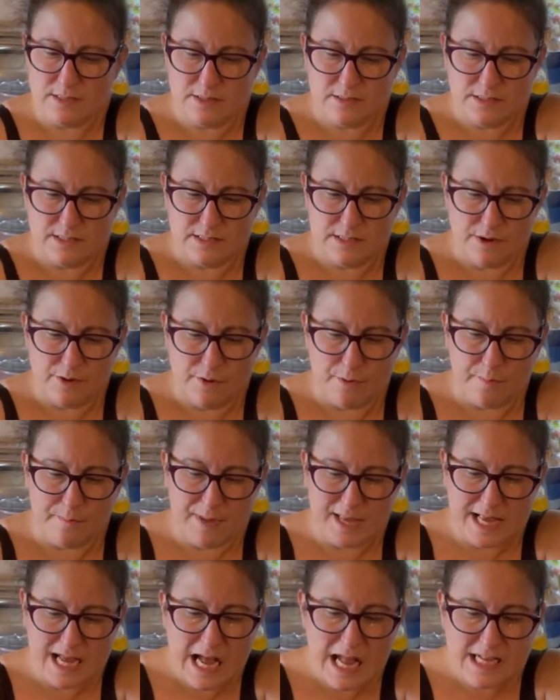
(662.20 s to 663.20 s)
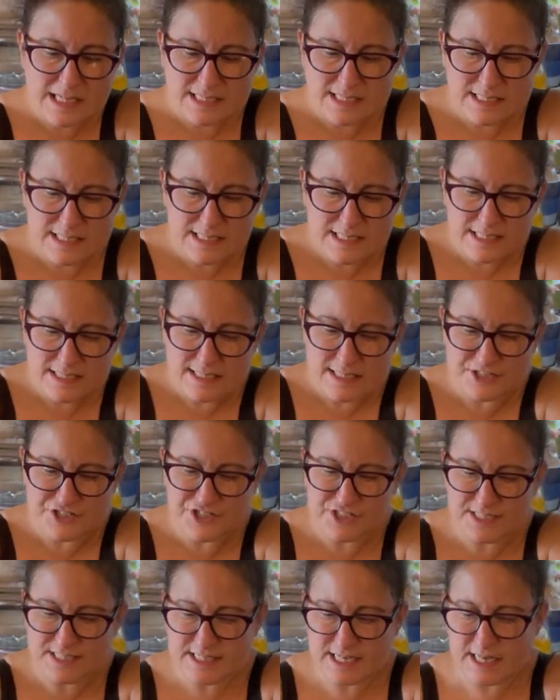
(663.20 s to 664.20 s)
So because this is such
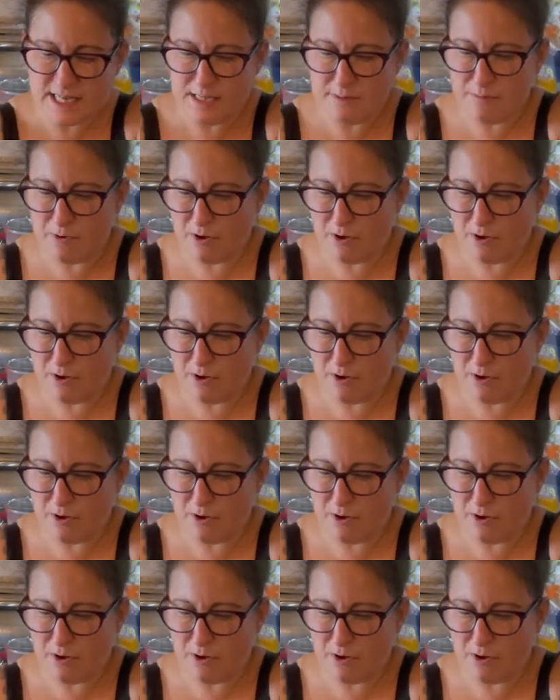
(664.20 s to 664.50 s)
a sticky